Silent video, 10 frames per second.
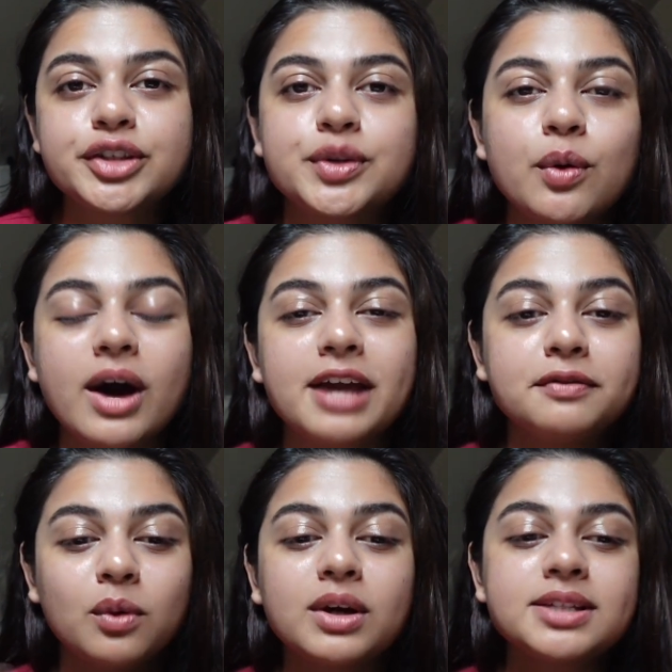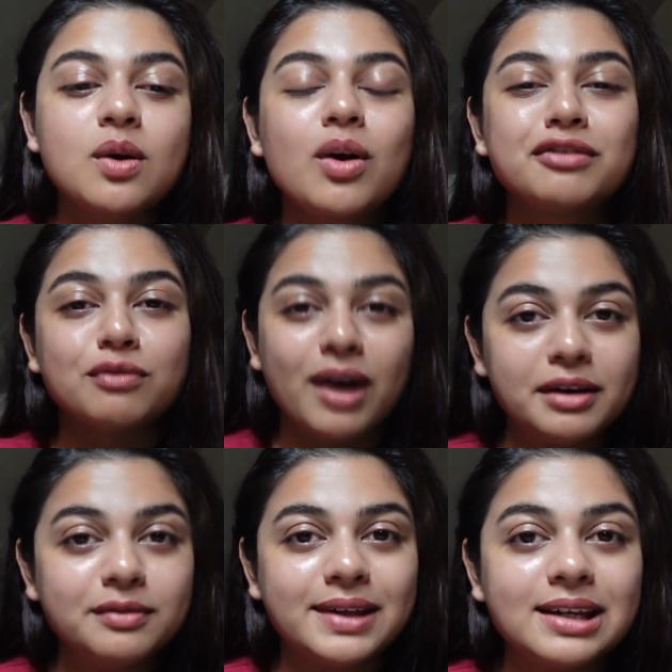So I focus on
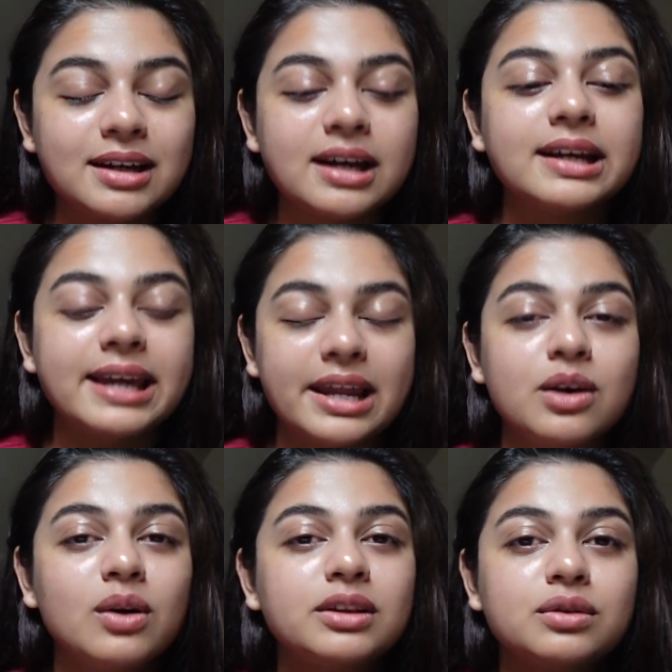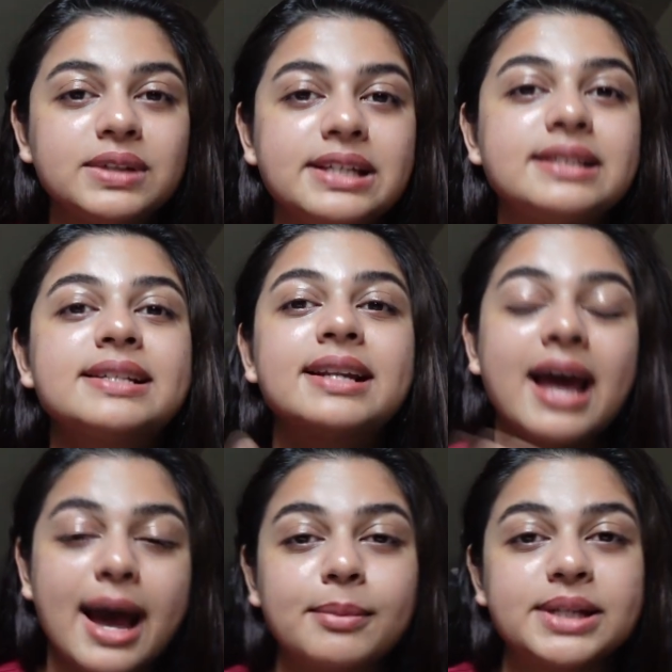one week, getting all the routines and
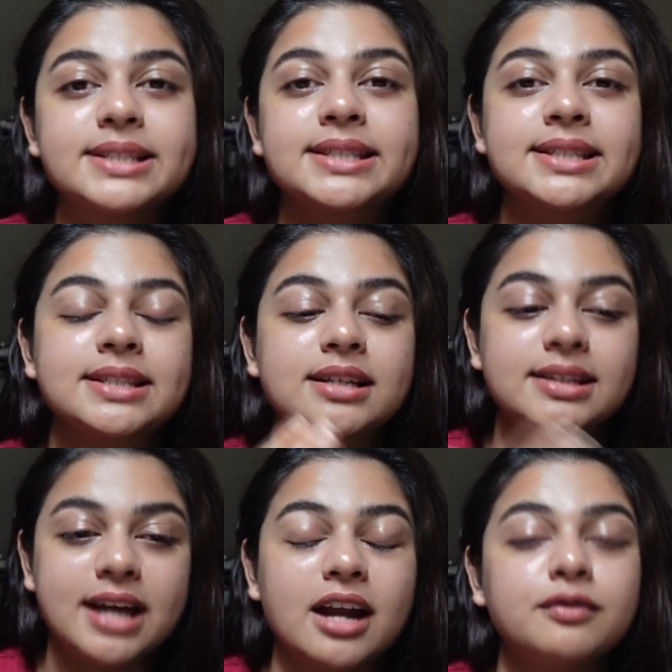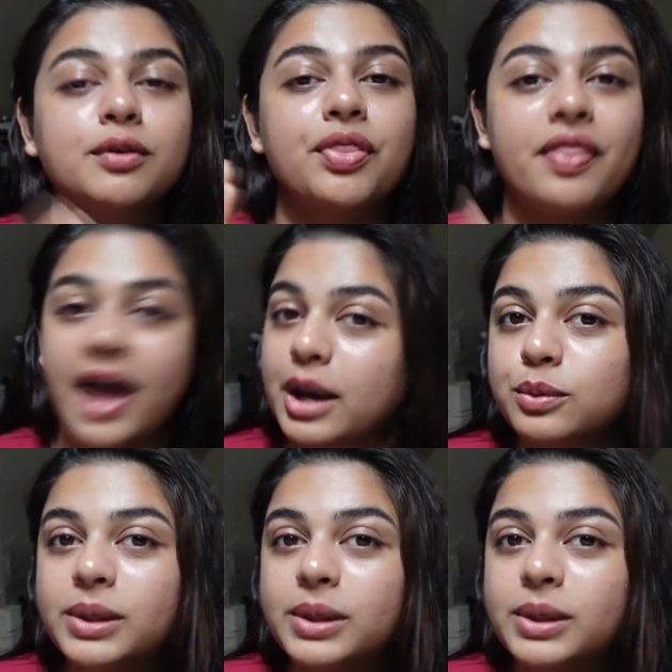habits done for that